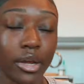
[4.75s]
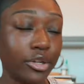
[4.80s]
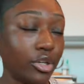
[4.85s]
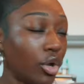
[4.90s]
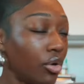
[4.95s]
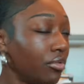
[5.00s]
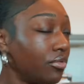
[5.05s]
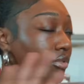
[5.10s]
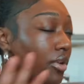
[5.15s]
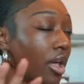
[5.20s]
No
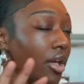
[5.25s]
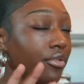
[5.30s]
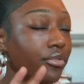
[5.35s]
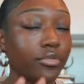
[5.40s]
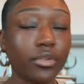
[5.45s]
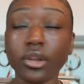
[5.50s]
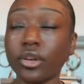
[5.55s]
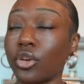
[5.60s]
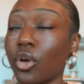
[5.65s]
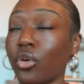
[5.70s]

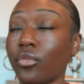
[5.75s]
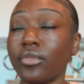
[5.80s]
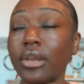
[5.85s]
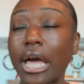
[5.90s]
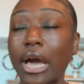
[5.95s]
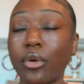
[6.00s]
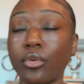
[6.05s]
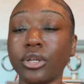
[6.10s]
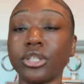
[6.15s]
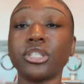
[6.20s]
fluff, no
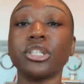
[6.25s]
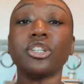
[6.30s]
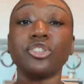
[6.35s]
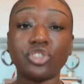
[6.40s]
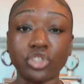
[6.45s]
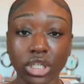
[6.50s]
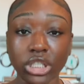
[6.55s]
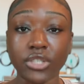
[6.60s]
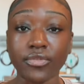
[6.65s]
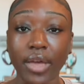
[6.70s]
flowers,
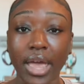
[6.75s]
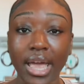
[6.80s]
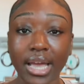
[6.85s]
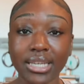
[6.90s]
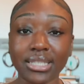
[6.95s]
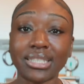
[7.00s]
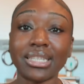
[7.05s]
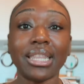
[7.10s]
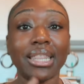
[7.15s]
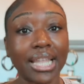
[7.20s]
just
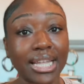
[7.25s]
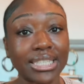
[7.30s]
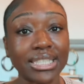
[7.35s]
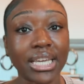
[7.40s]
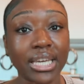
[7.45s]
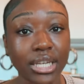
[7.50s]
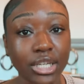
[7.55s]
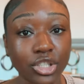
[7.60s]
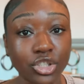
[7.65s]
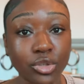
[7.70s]
facts. Let's
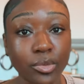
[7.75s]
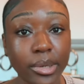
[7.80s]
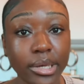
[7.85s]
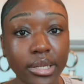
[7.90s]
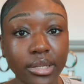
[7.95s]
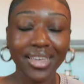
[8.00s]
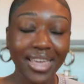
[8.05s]
get into it.